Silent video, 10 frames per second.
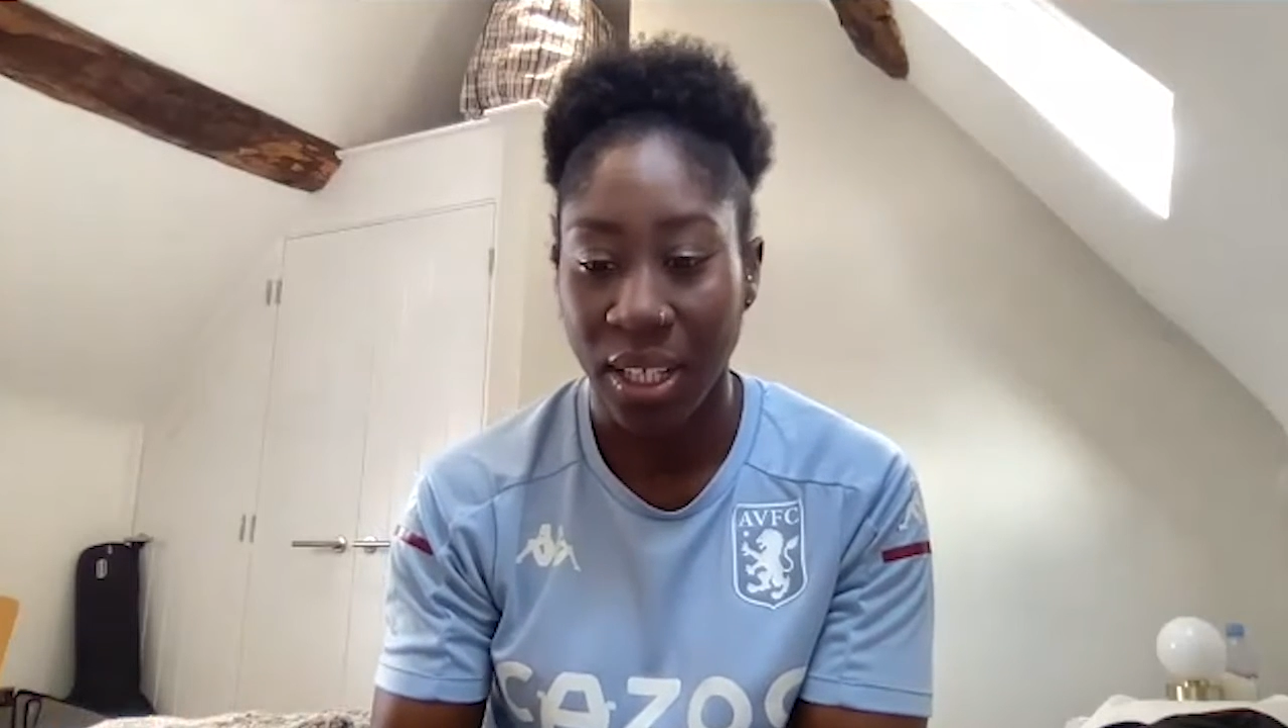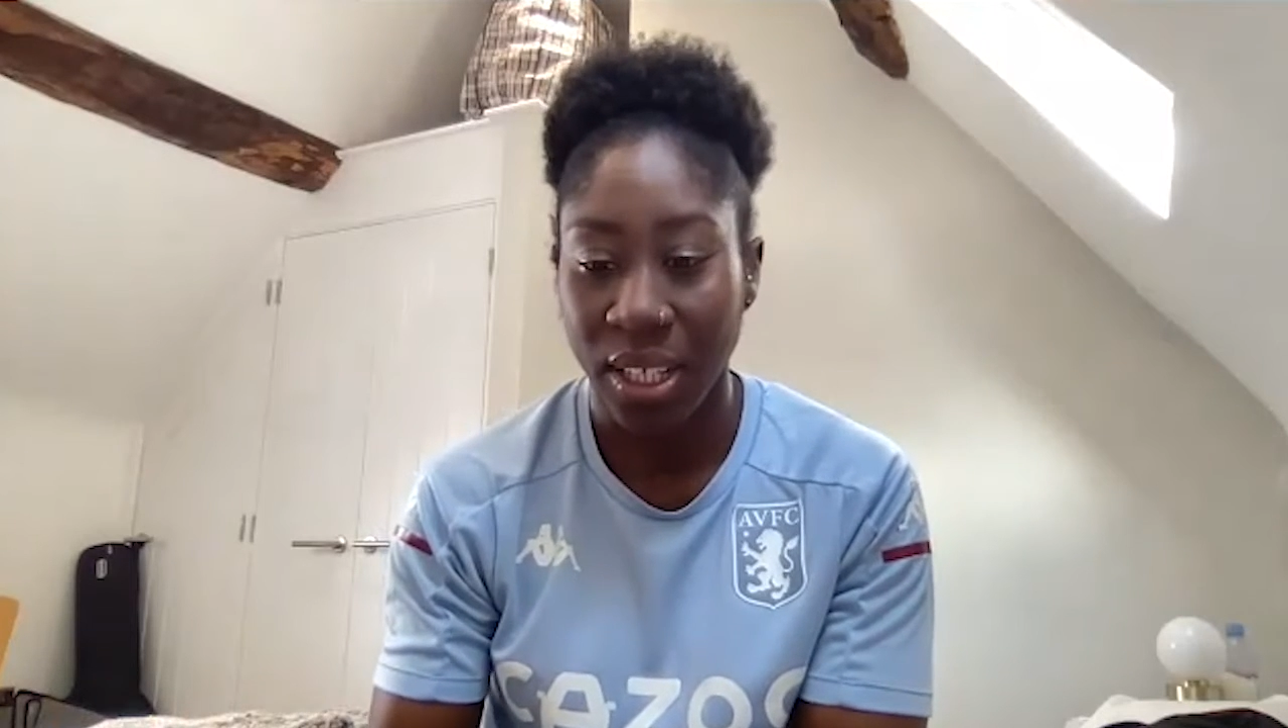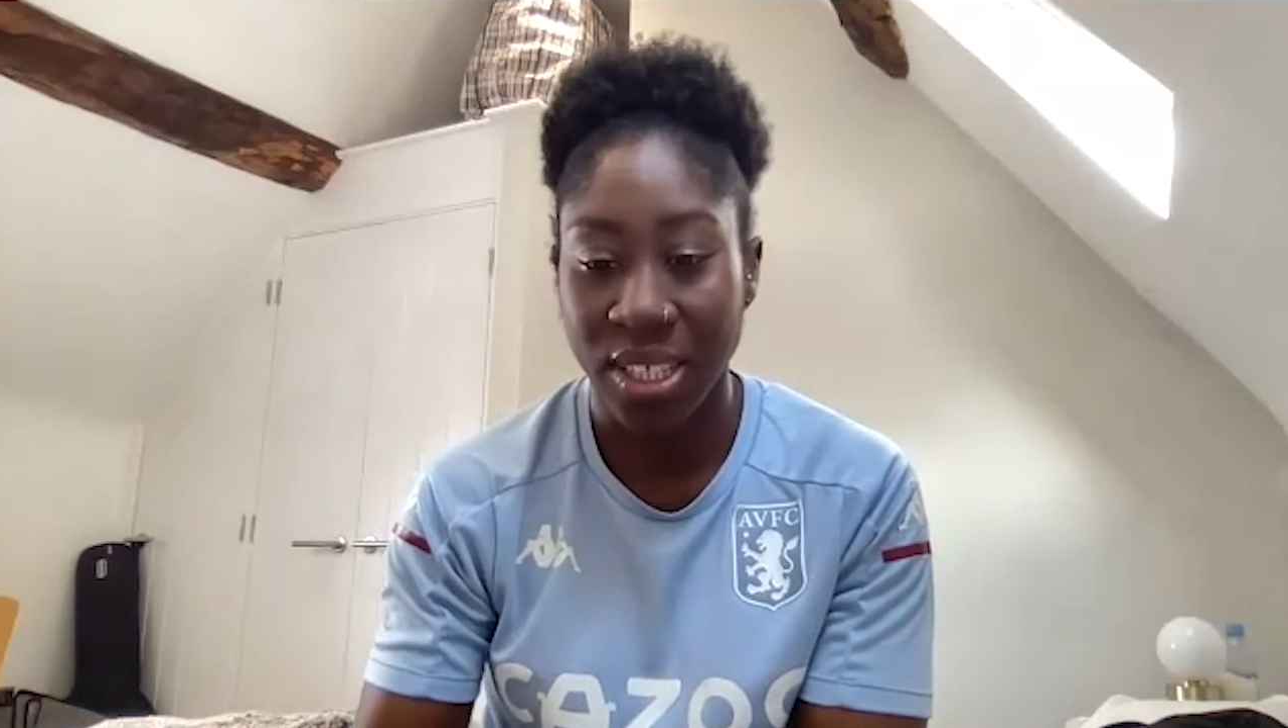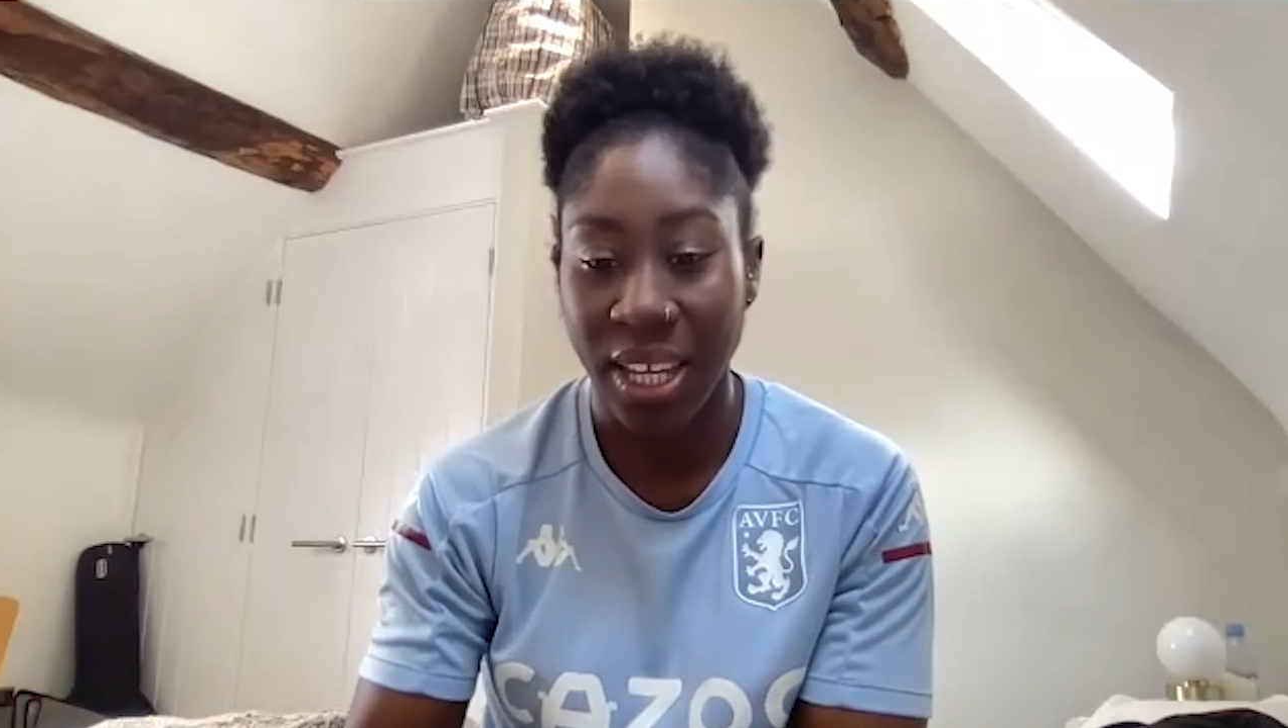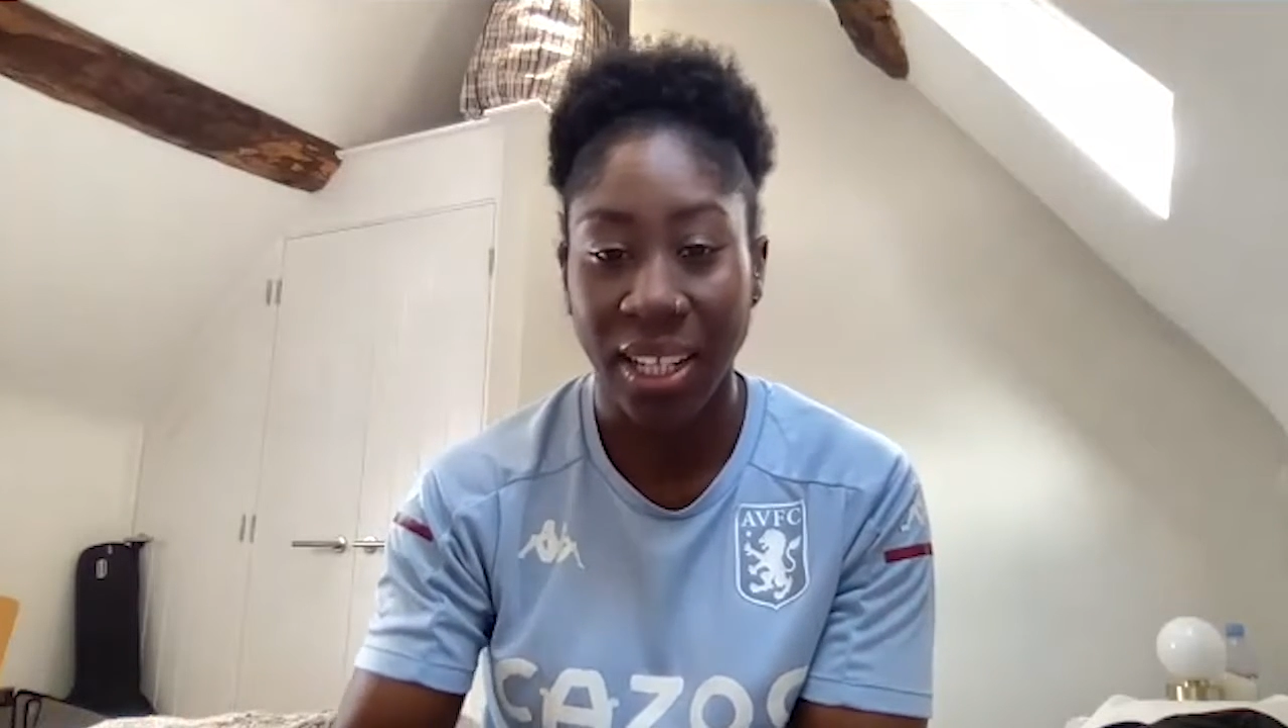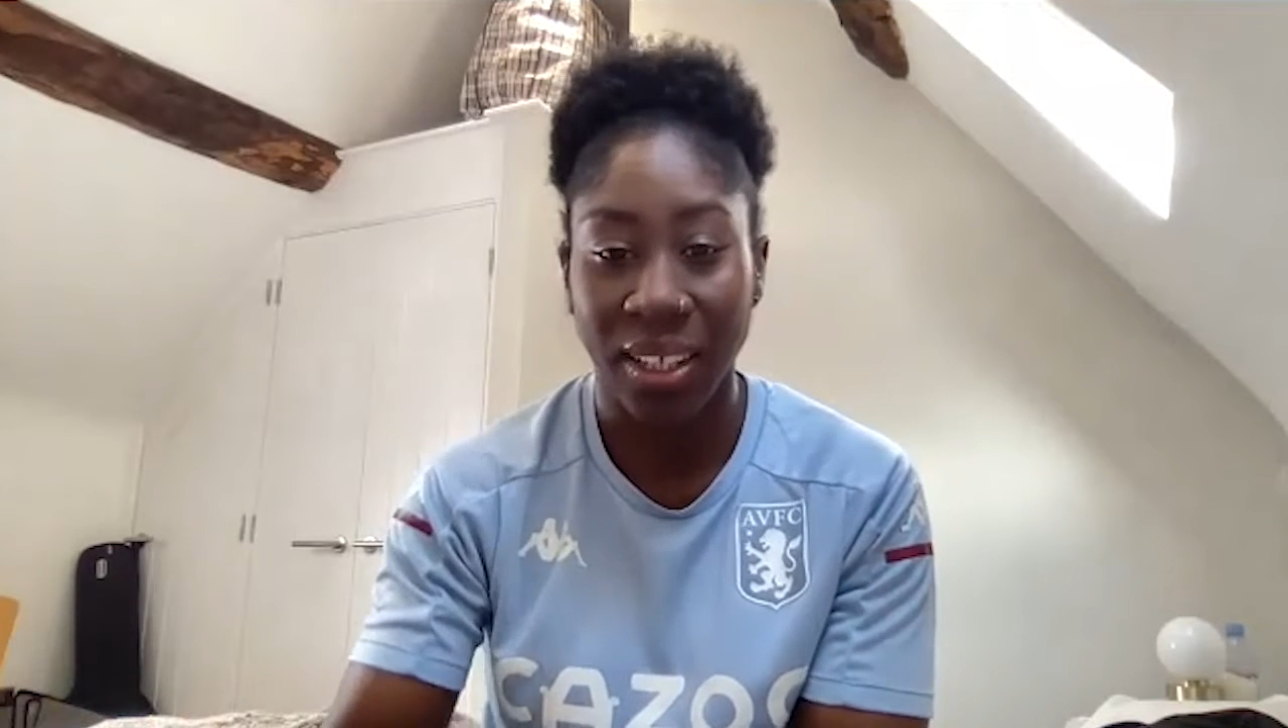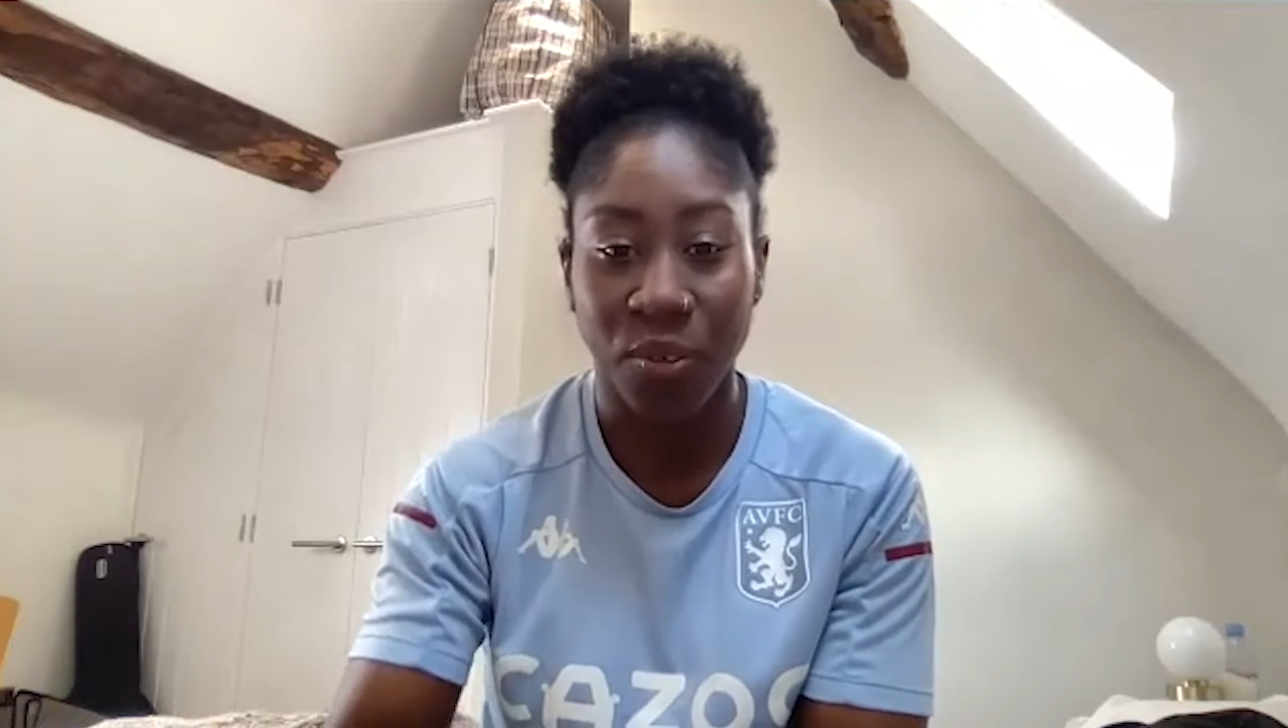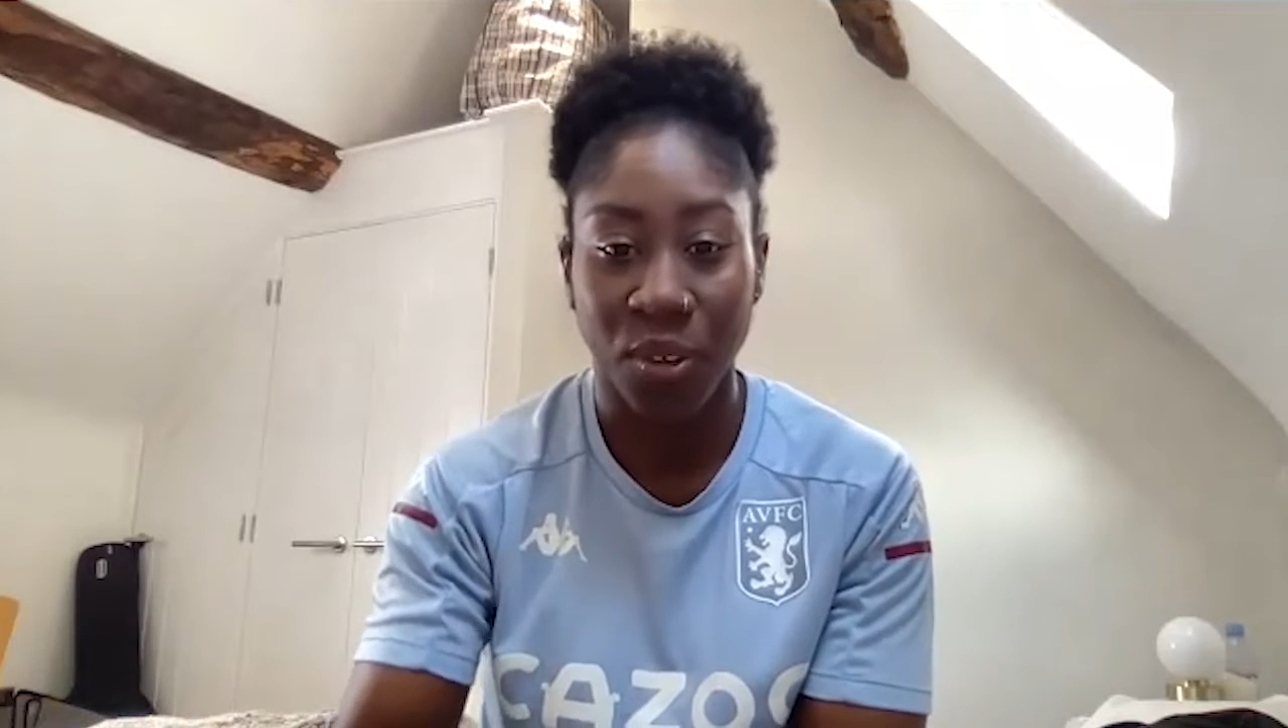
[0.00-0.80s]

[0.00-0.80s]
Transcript: curtailing for